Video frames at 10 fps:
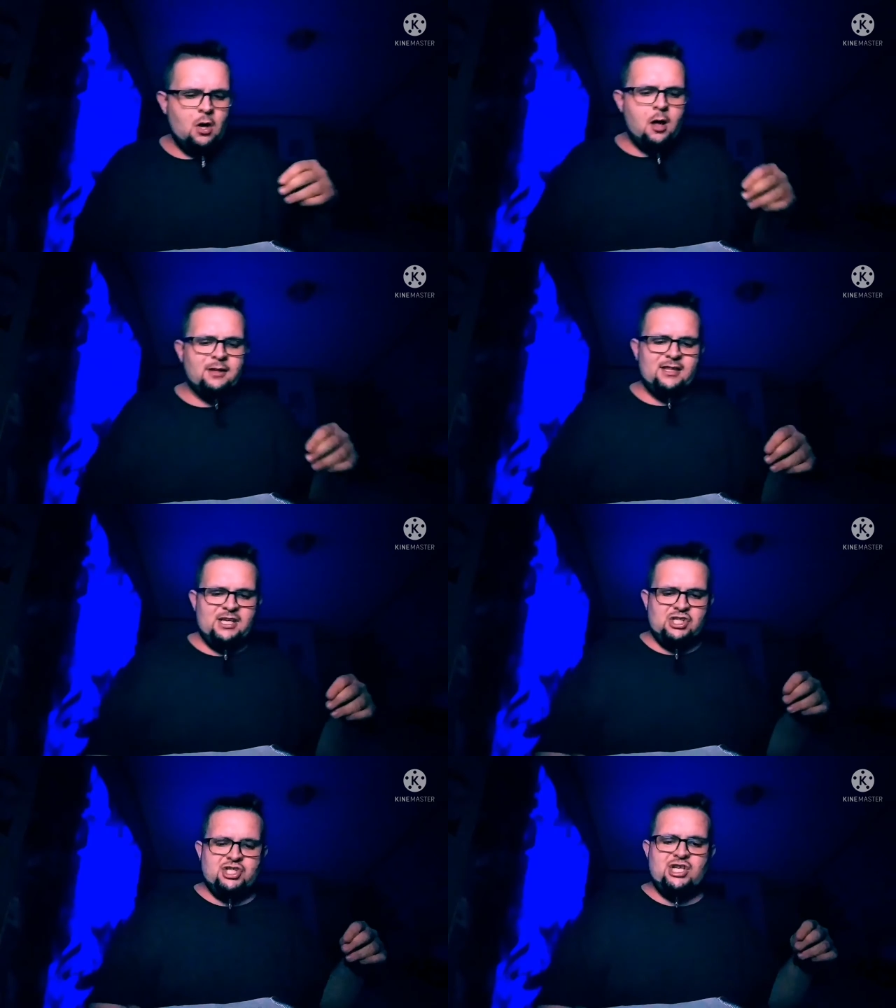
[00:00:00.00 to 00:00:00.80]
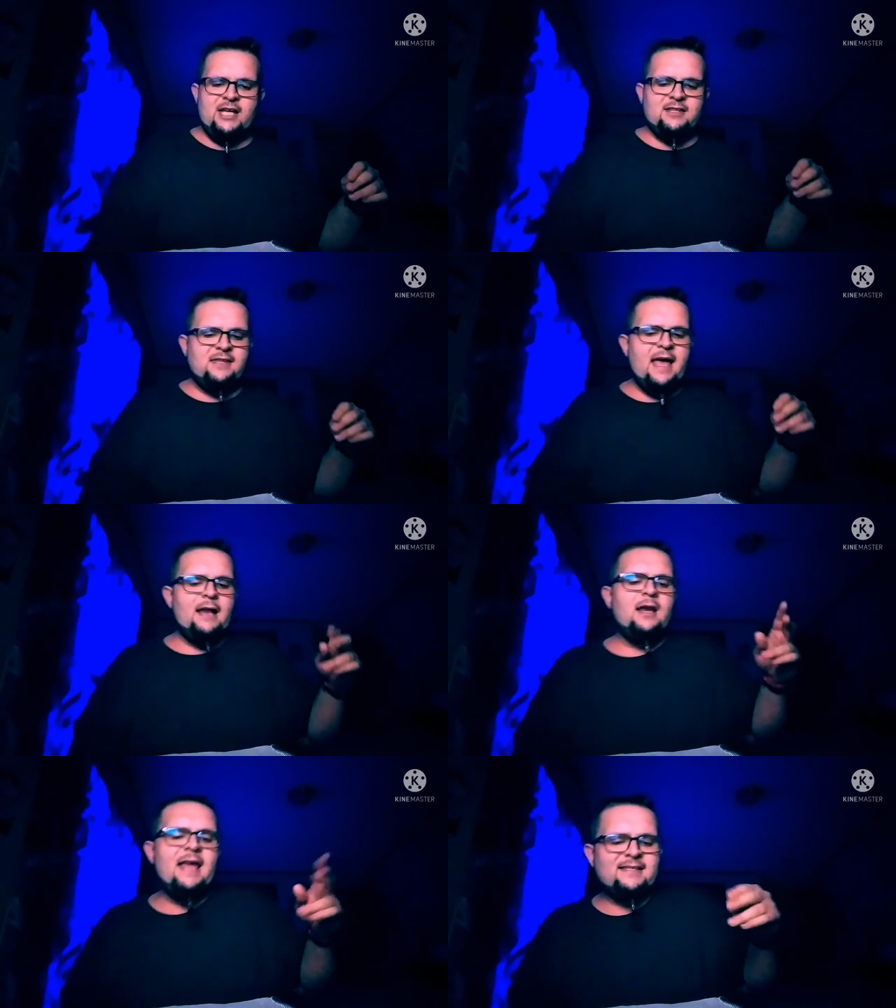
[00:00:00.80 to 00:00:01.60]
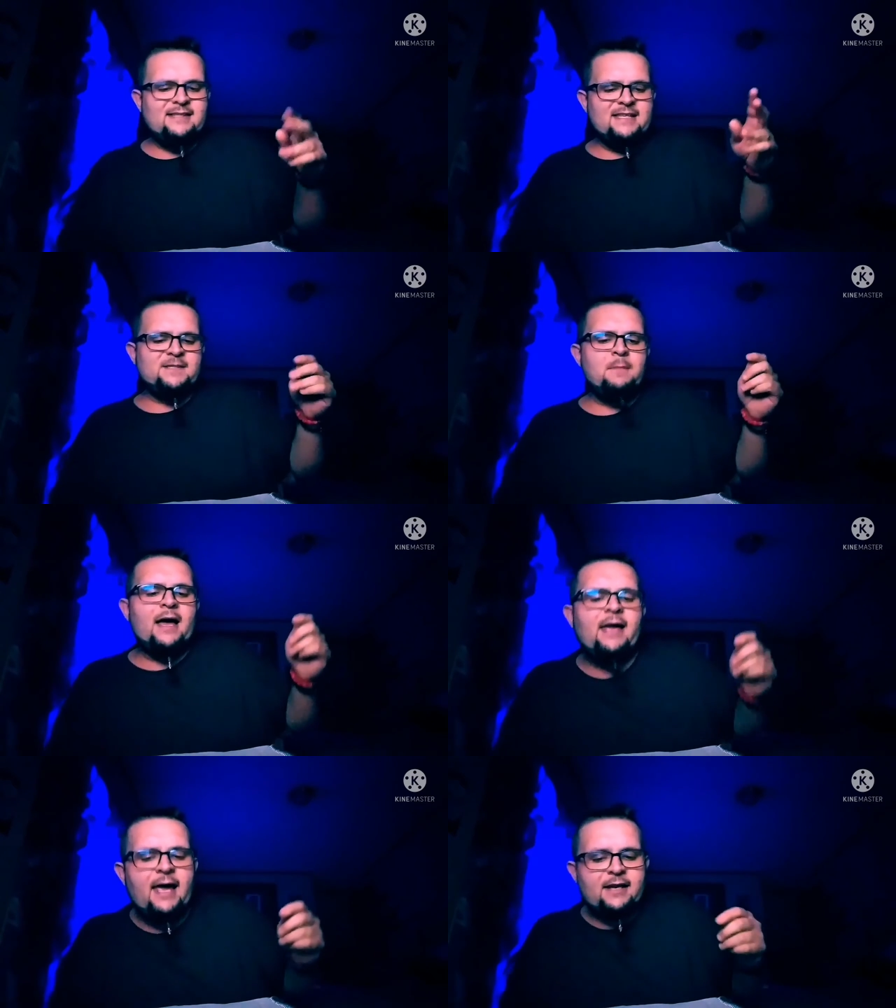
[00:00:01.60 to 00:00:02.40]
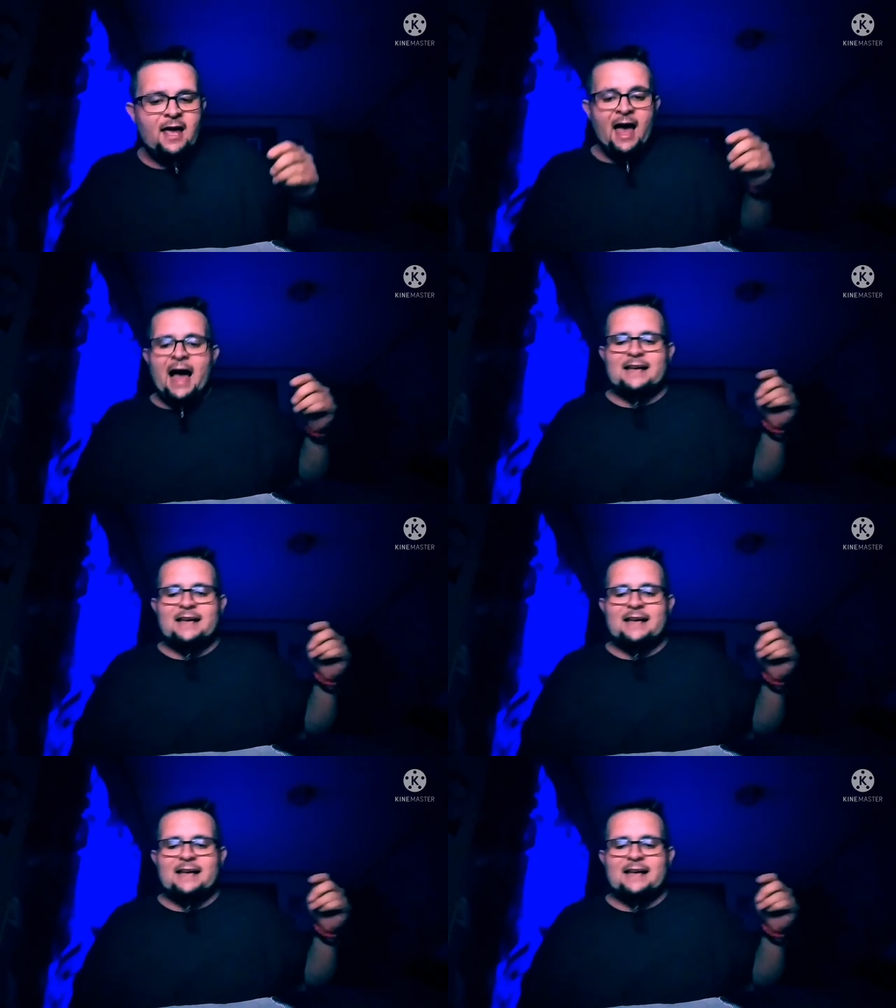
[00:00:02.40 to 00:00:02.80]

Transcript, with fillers: All this shit that lessens my head.